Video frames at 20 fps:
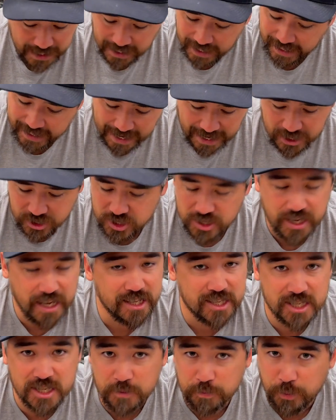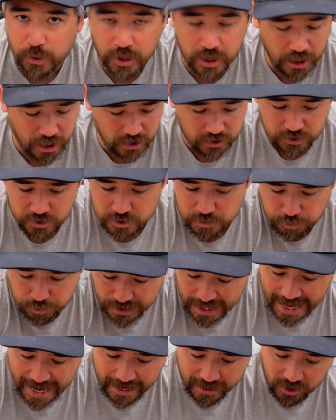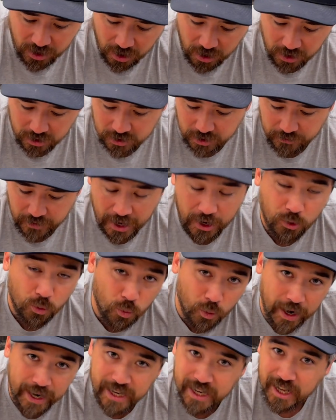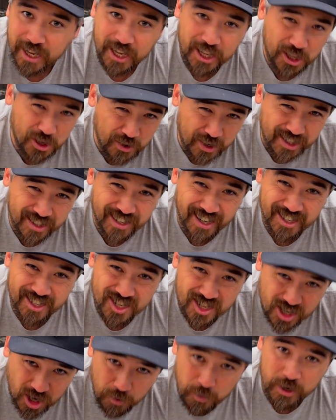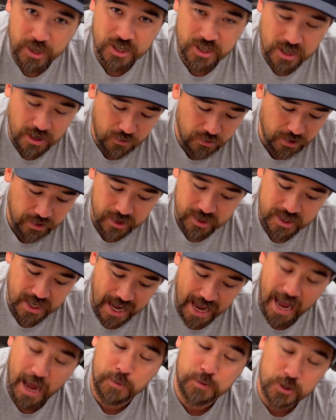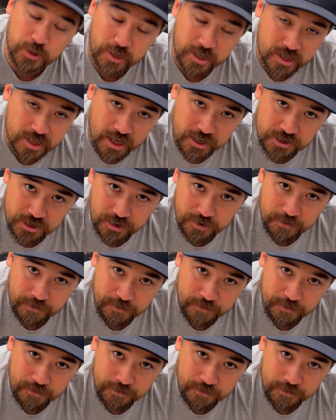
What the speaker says: Again, just get simple colors, black, olive, and white. You can tie so much stuff with this. Absolutely essential.